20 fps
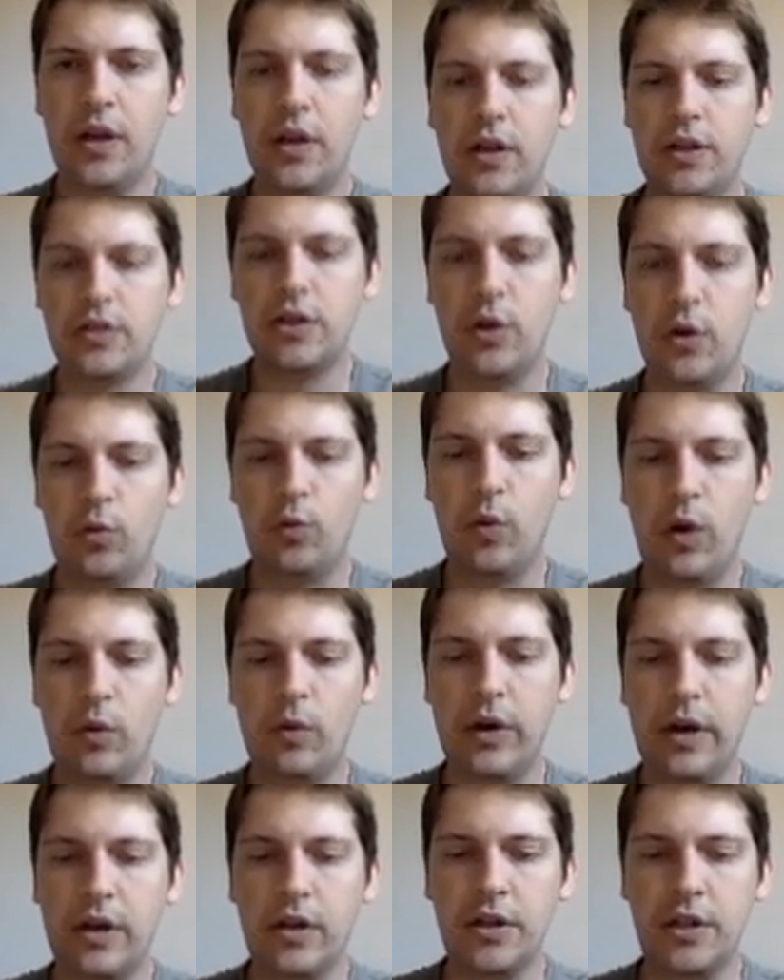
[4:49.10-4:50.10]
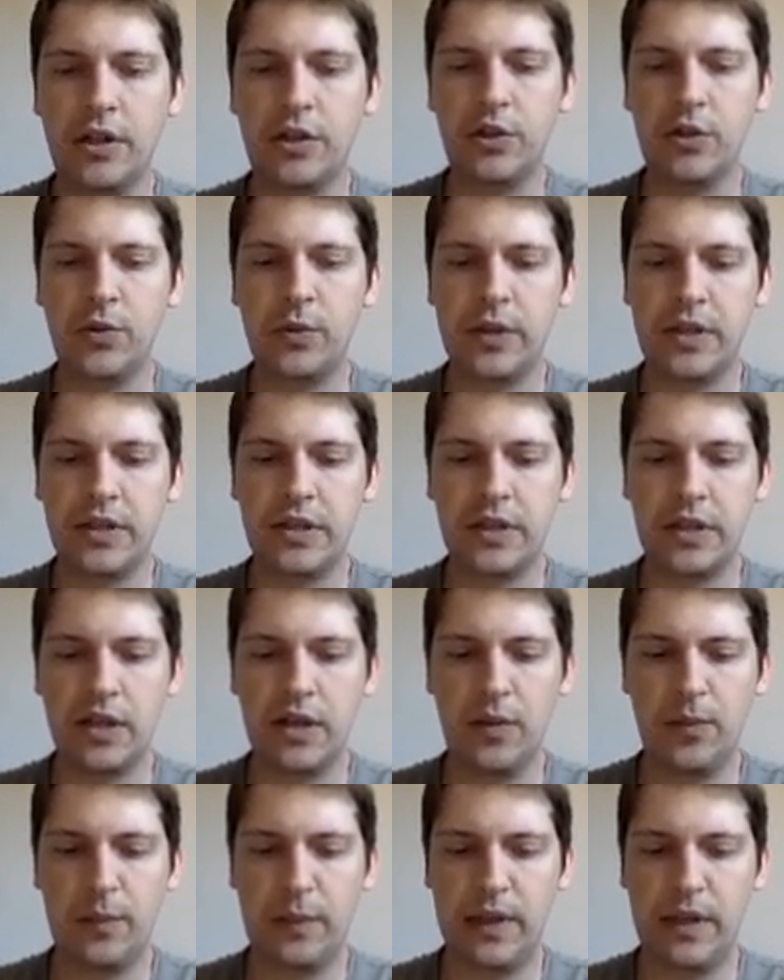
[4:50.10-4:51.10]
So what we're going to do is
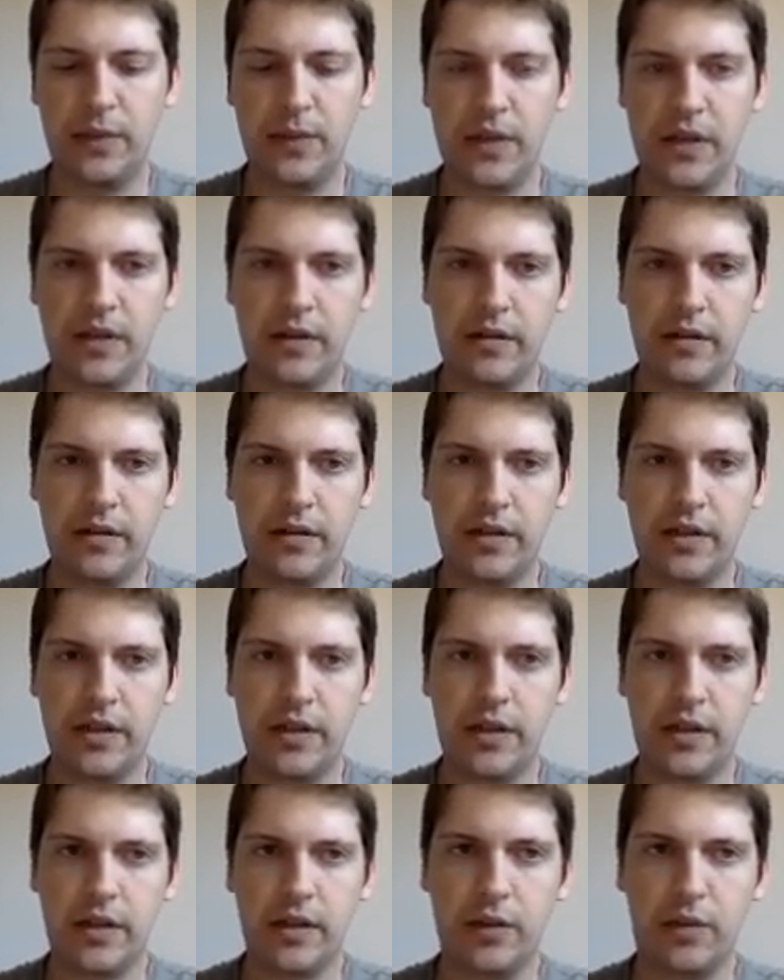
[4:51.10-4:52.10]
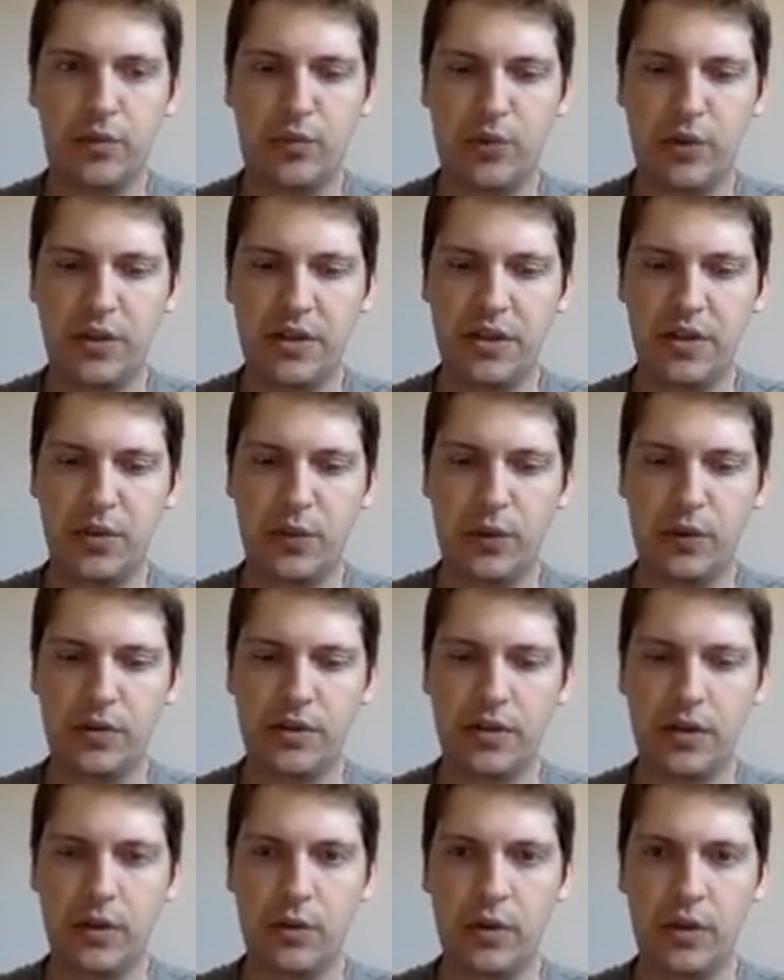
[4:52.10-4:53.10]
implement the principles
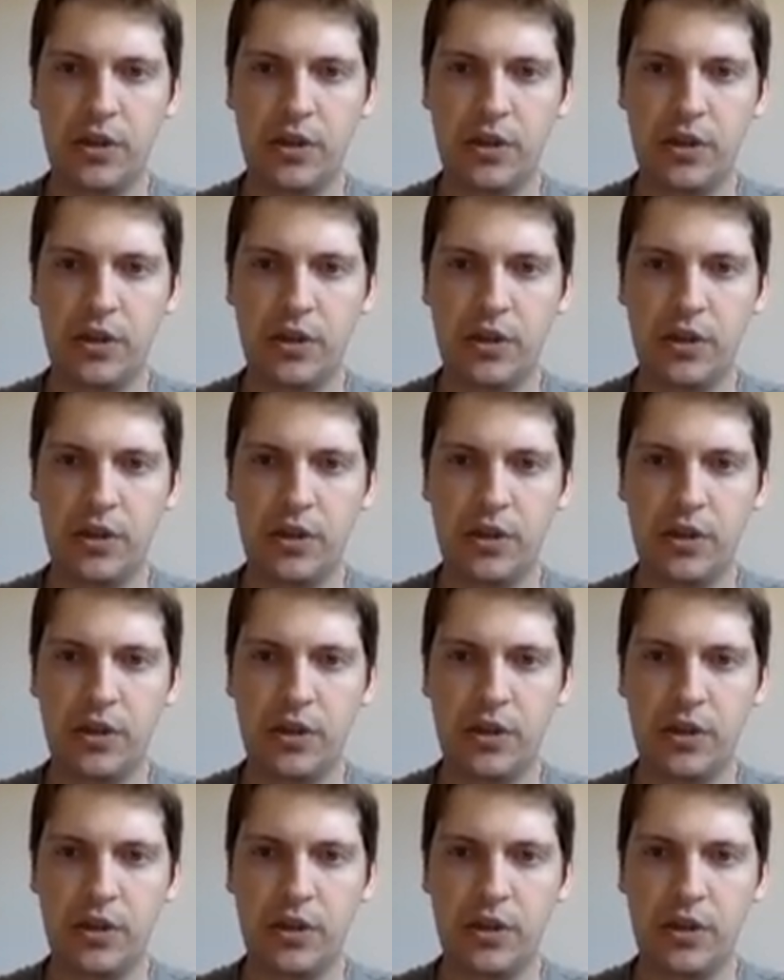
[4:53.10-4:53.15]
that we